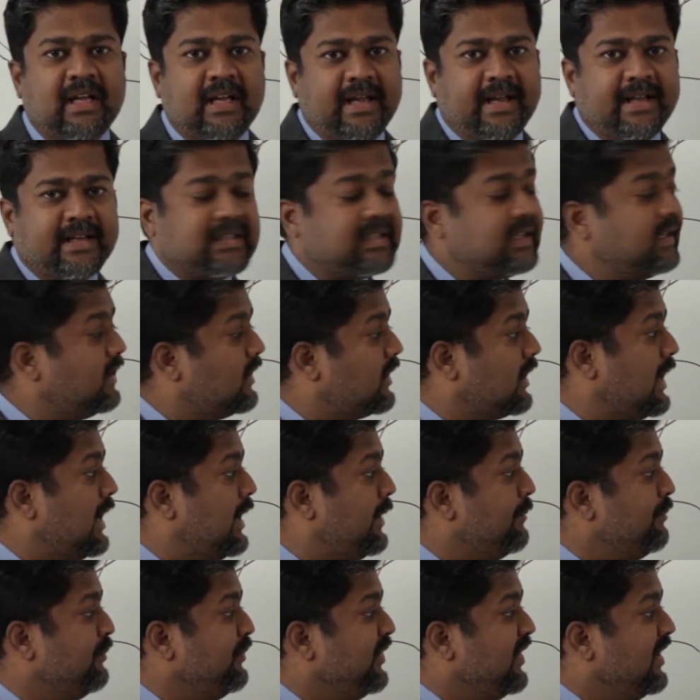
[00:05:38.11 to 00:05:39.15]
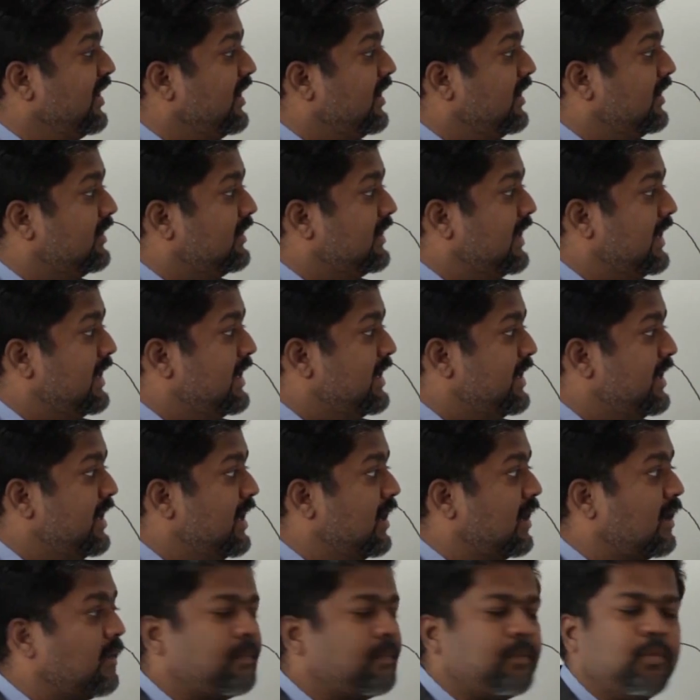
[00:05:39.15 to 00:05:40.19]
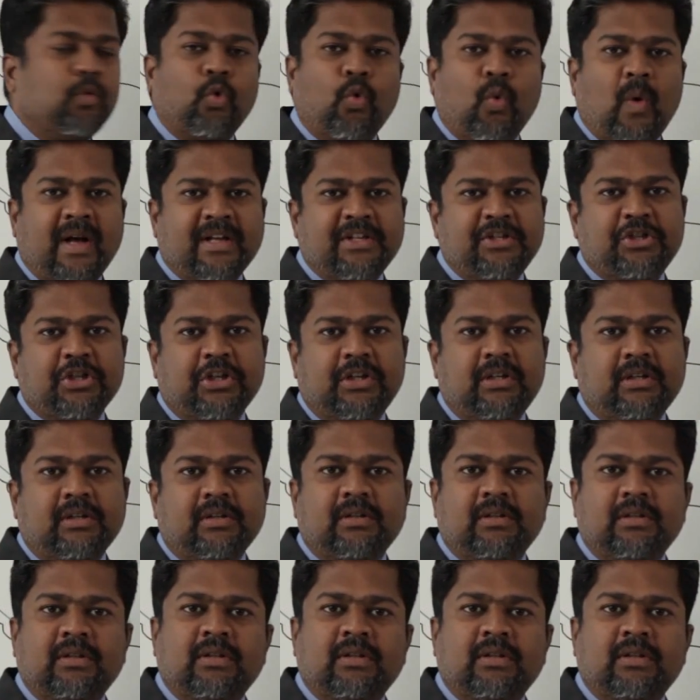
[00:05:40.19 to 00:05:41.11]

etc. Then here Purvanchal,